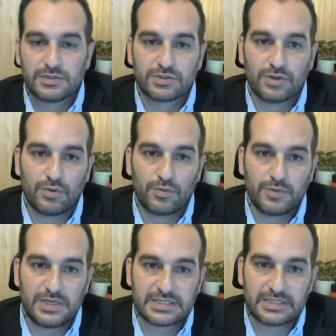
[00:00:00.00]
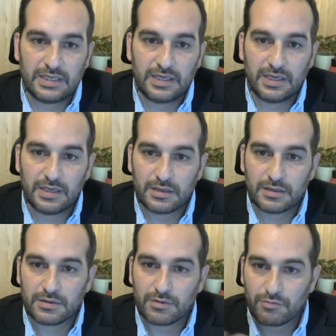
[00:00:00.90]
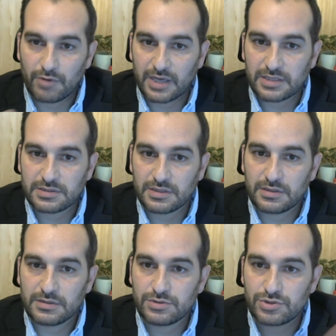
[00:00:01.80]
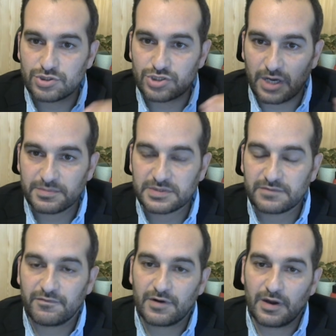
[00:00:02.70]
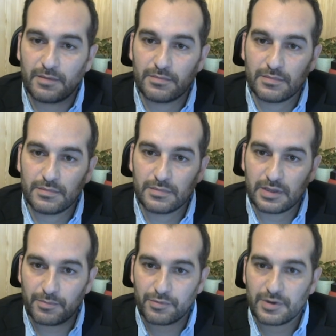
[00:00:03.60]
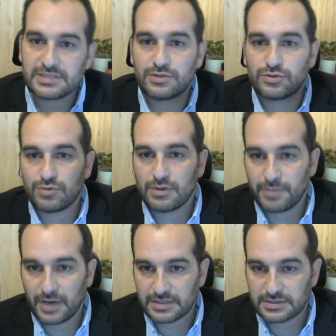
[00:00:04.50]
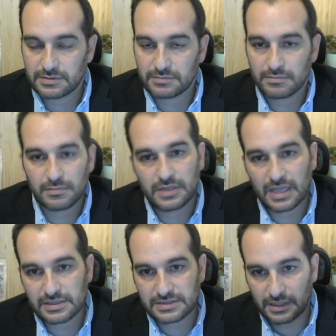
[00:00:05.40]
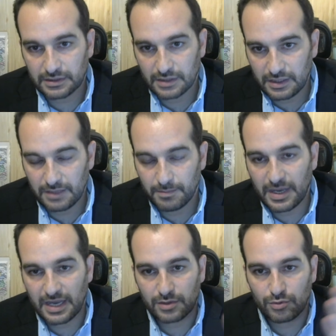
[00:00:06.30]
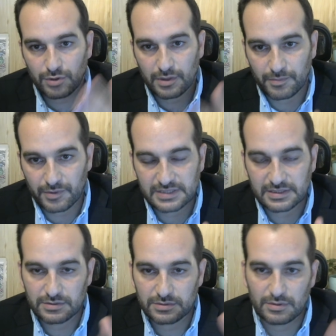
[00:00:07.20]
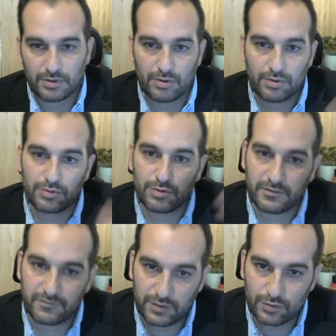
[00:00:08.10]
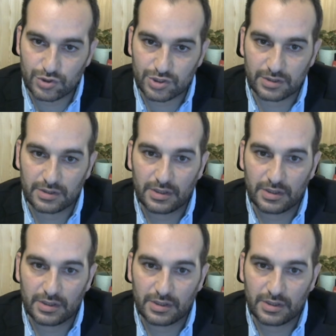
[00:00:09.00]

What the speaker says: So we see here the writer jumps from the present to the past, then suddenly back to the present or to the future.